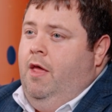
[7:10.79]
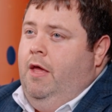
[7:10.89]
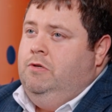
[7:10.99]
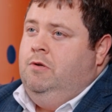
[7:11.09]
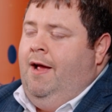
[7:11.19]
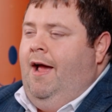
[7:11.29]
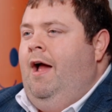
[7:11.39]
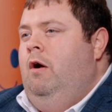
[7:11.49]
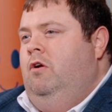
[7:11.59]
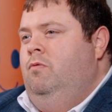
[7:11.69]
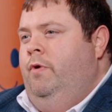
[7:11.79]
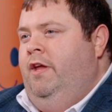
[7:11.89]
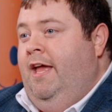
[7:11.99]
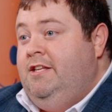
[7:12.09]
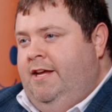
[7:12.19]
is all about how can we
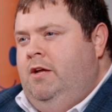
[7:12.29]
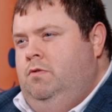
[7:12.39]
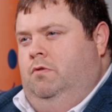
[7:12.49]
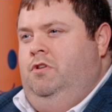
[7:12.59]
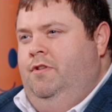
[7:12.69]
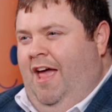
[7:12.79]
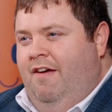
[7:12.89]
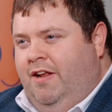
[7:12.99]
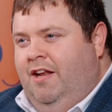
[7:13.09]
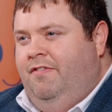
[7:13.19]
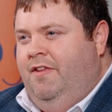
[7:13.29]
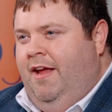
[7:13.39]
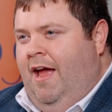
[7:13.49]
get Salesforce to do the heavy lifting?